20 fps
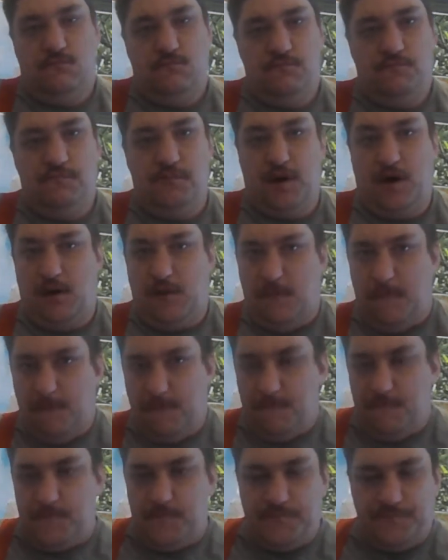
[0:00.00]
but
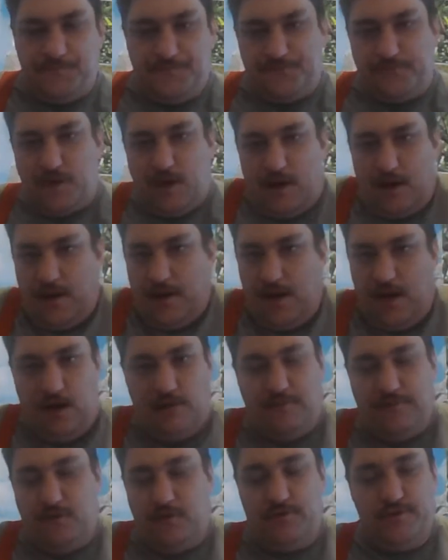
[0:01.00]
I
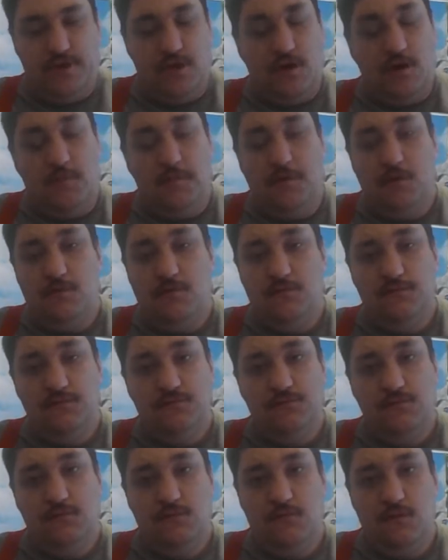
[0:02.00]
have no job.
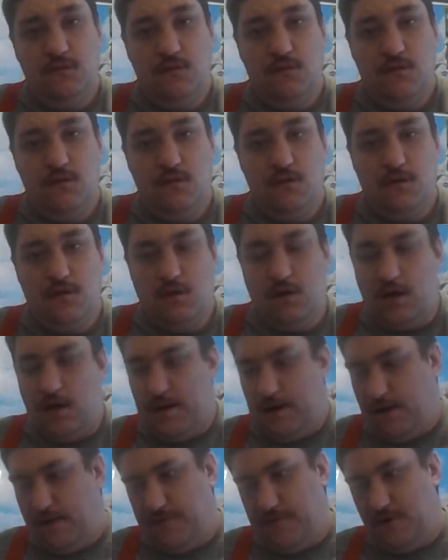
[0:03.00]
I
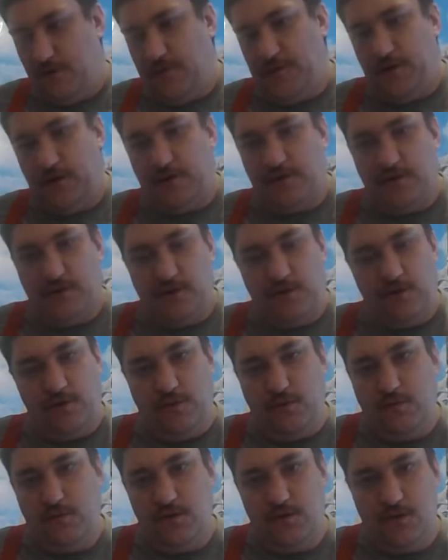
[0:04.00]
have nothing to
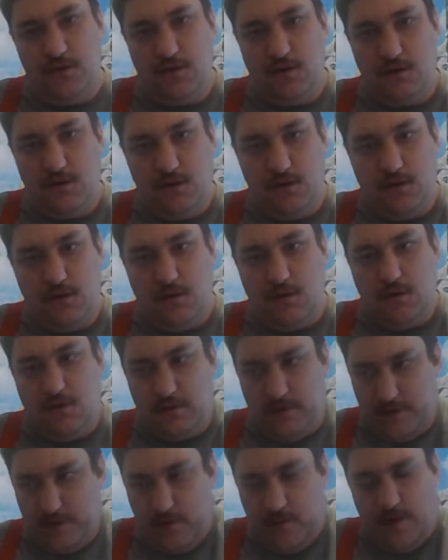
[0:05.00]
do,
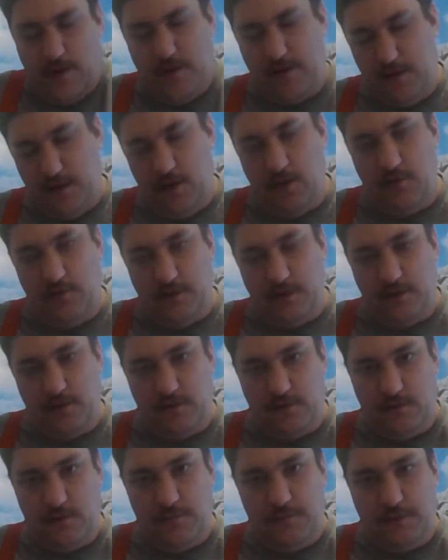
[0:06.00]
so I use it
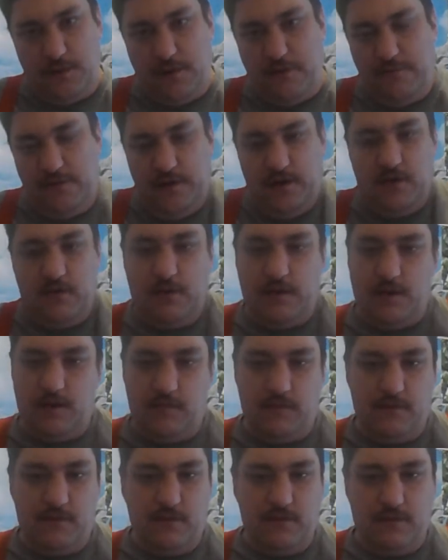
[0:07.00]
to play video
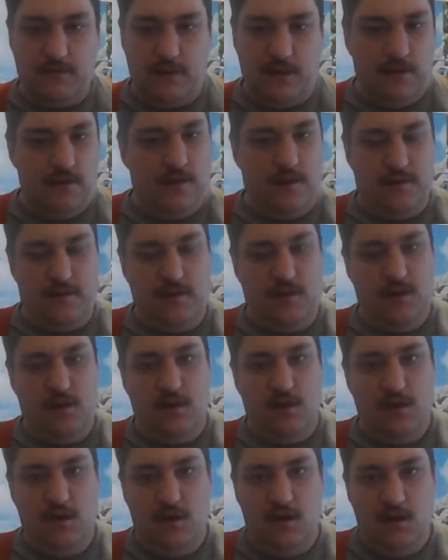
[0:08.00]
games. Now that's
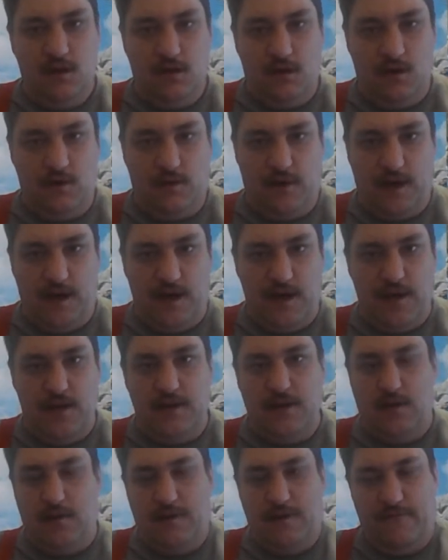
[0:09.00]
okay.
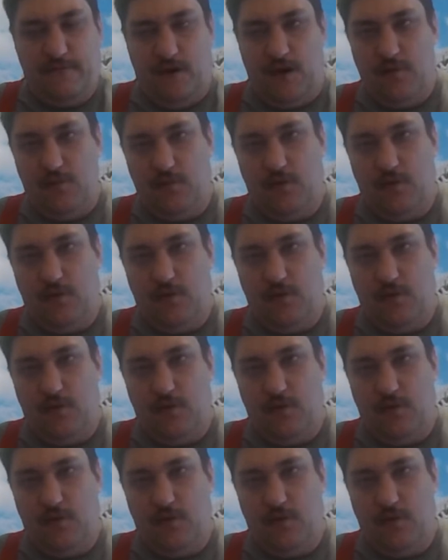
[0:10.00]
Now if I